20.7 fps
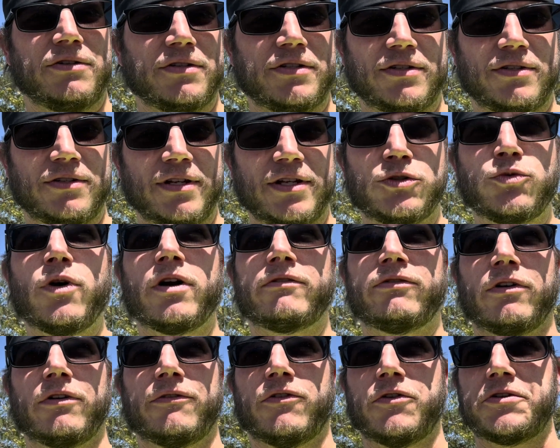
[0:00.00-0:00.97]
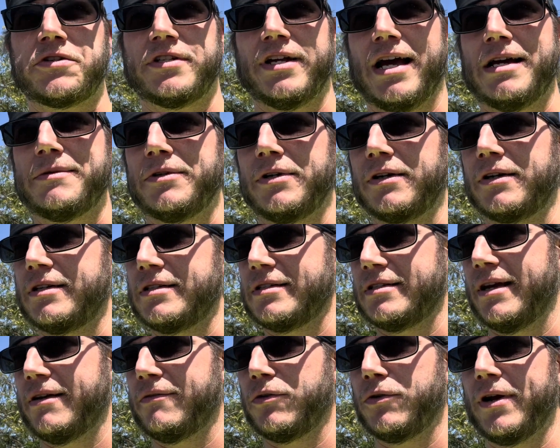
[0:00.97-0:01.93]
It's weird for a first timer because
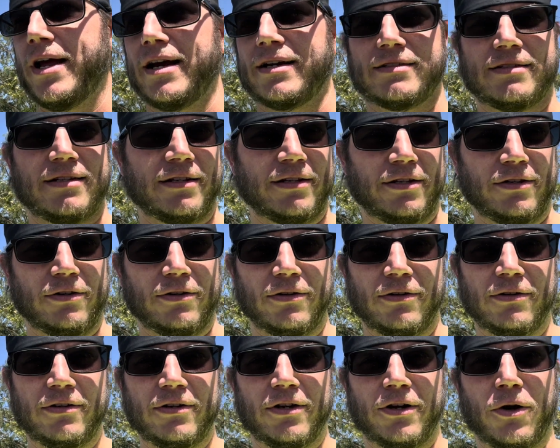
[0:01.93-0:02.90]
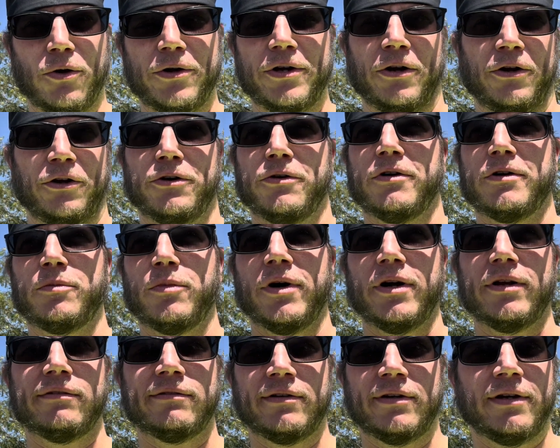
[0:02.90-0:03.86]
everyone acts like you know what you're doing,
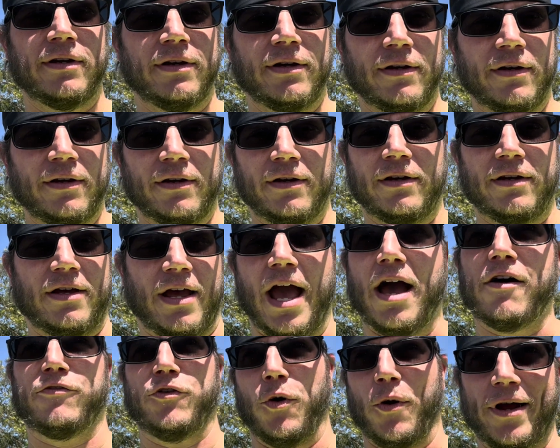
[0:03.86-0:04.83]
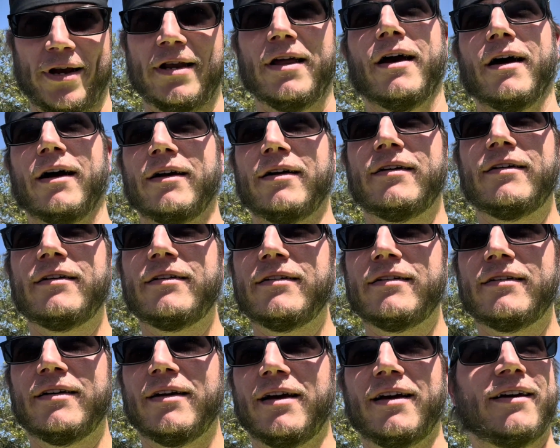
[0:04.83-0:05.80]
but you have no idea
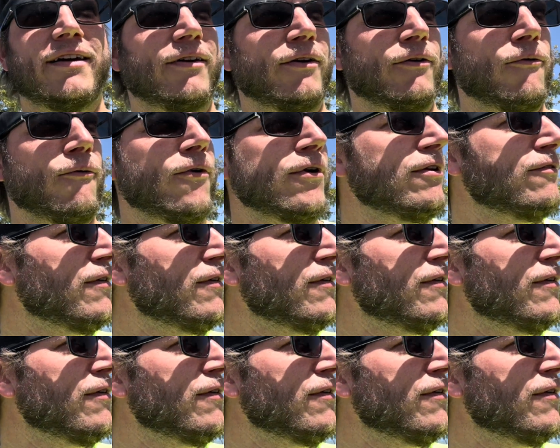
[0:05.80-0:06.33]
when you've